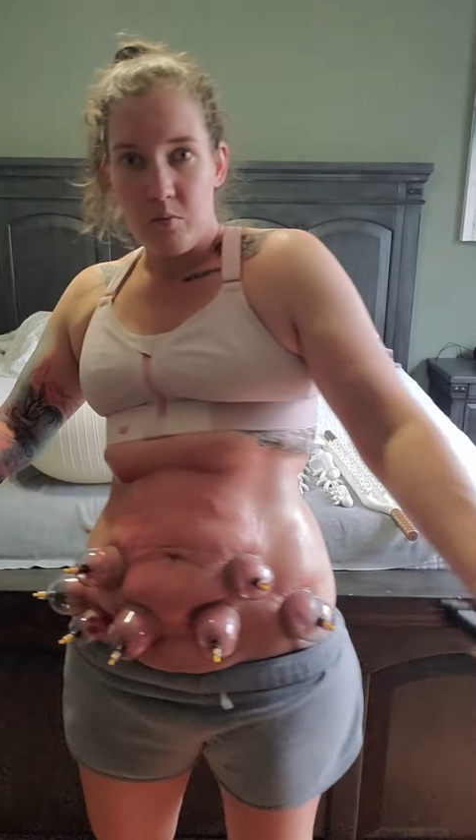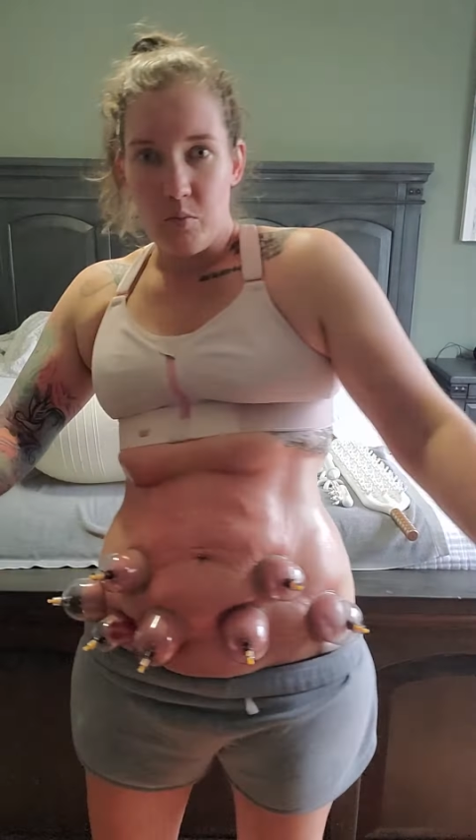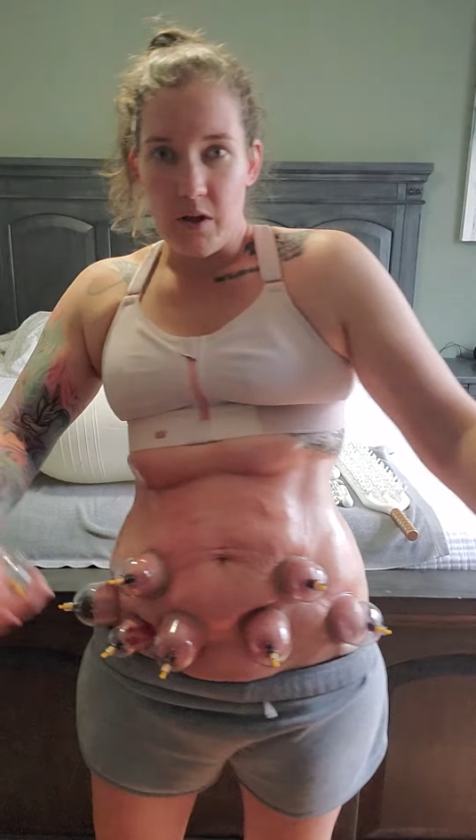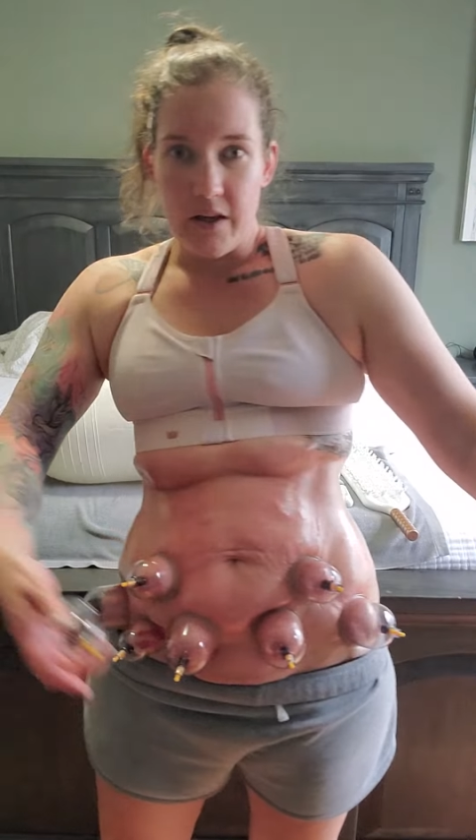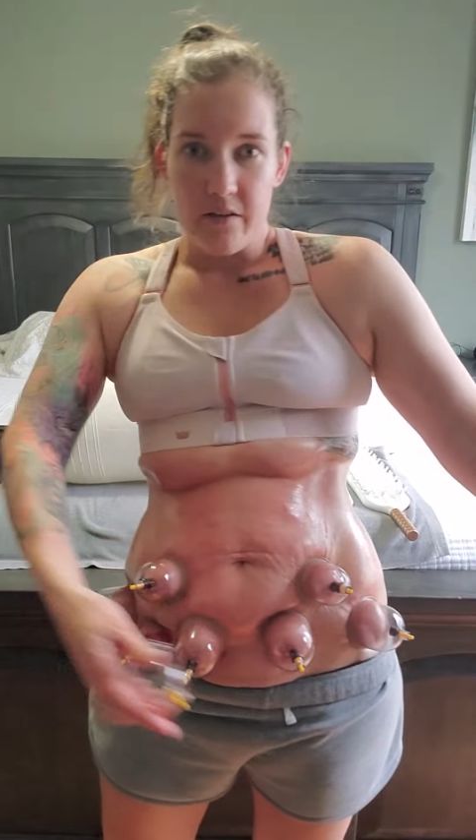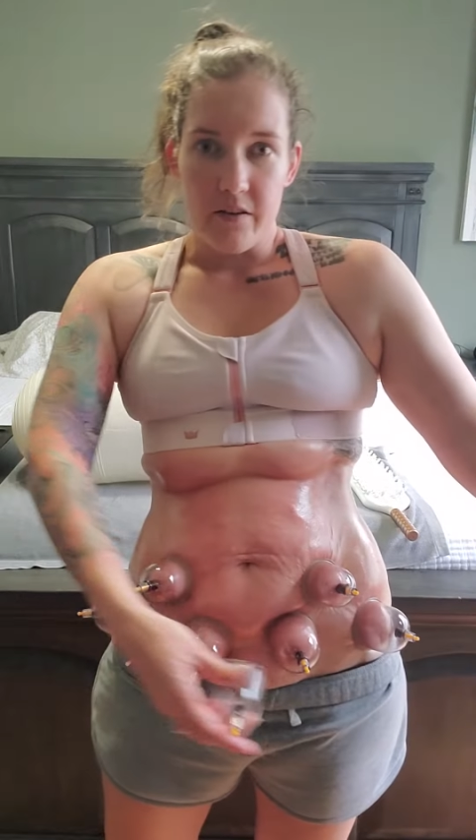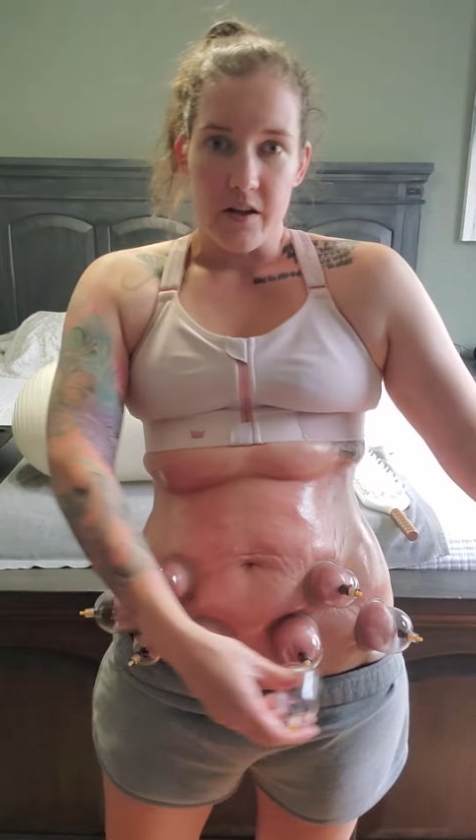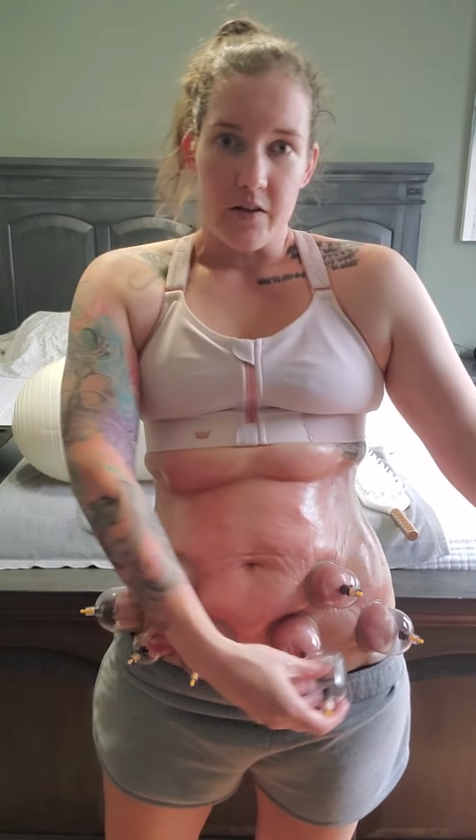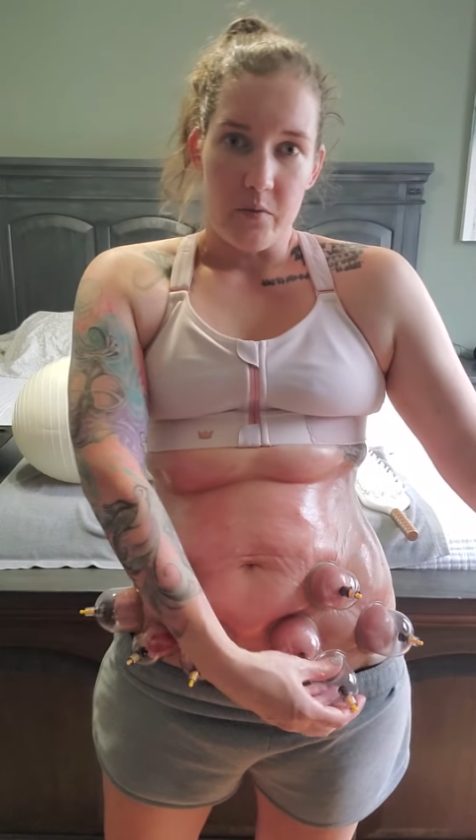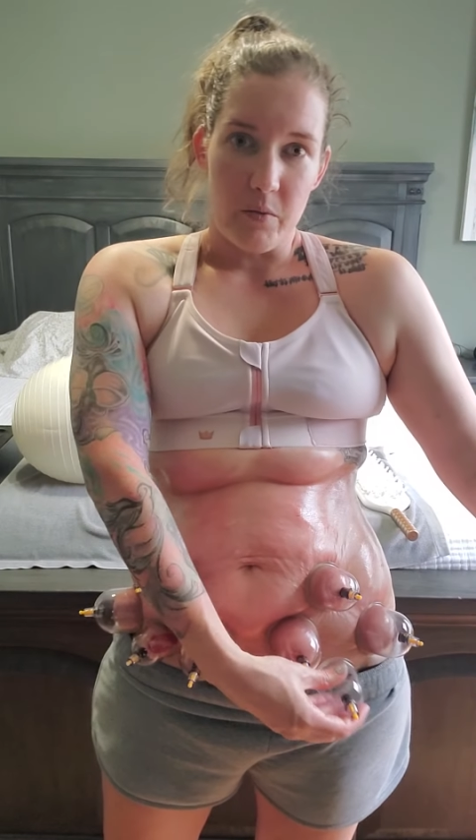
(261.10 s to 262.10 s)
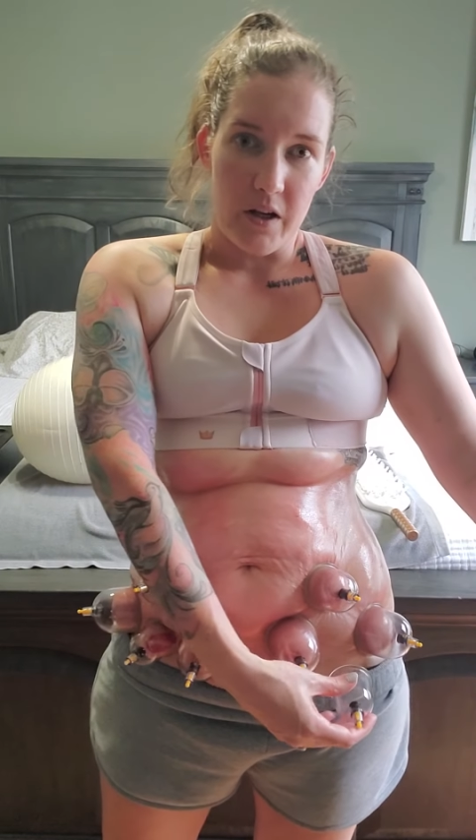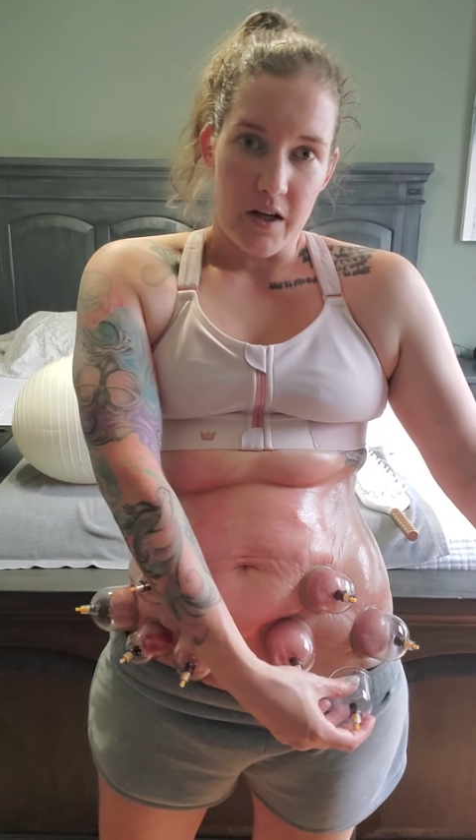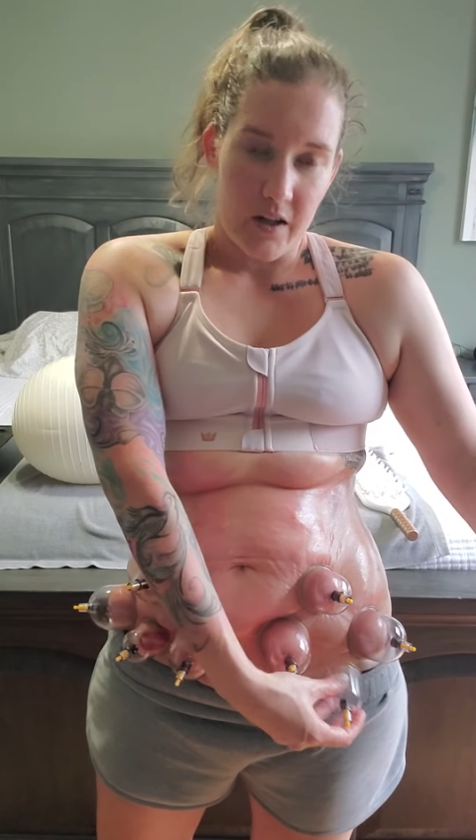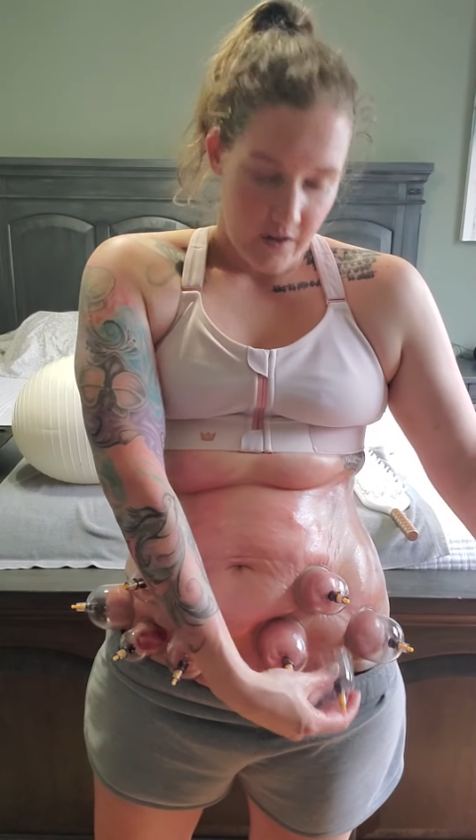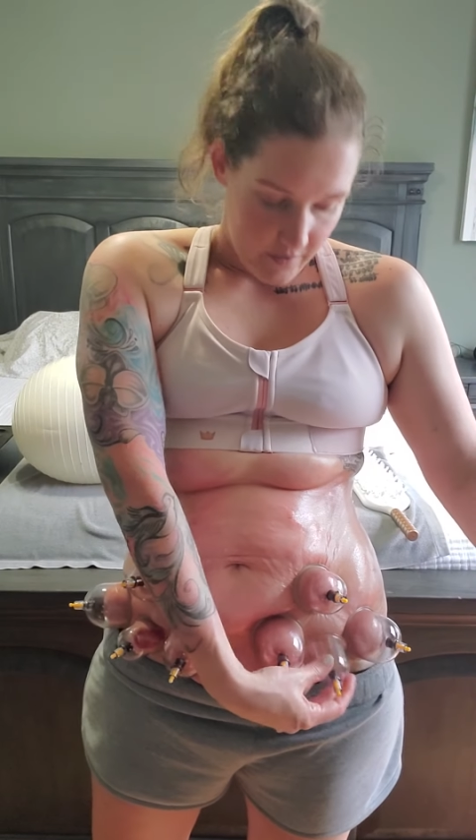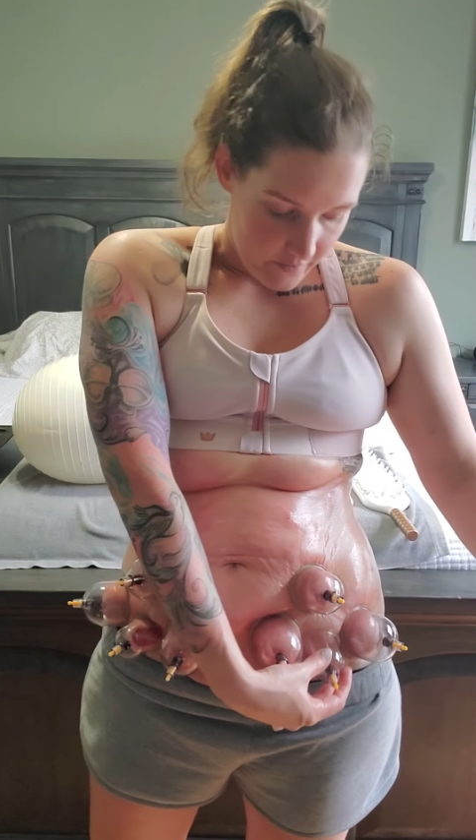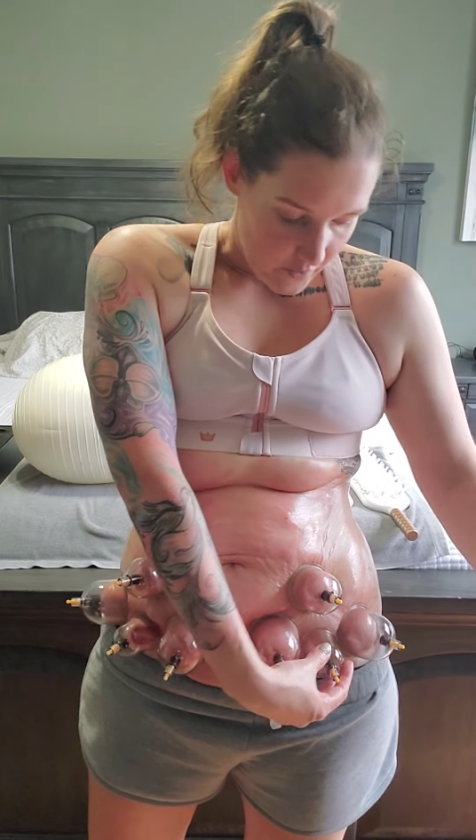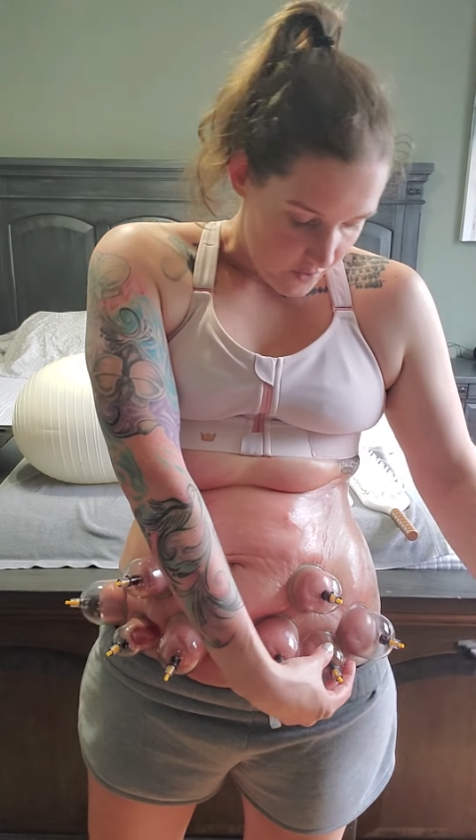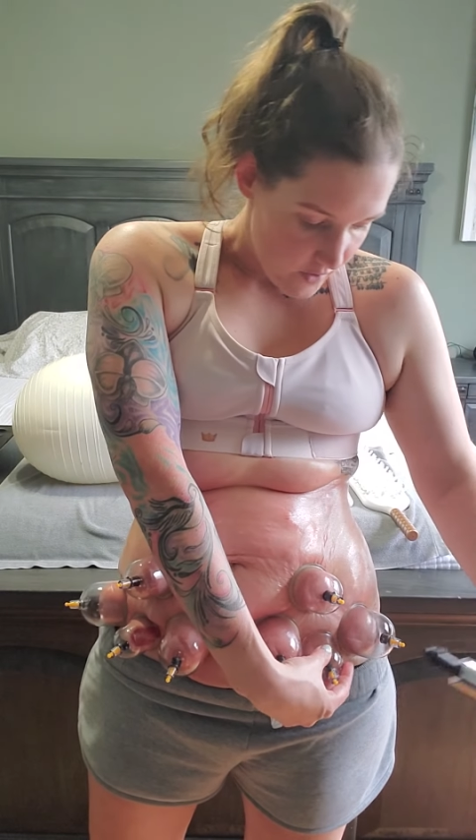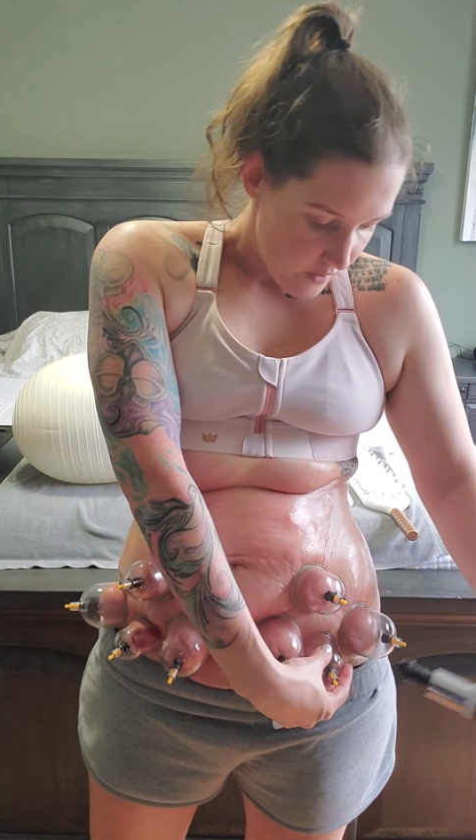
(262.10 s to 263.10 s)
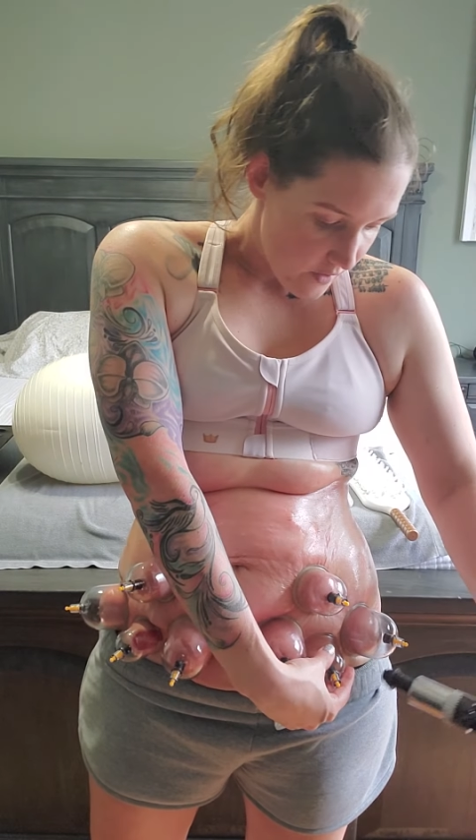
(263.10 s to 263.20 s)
blanks and get as many as are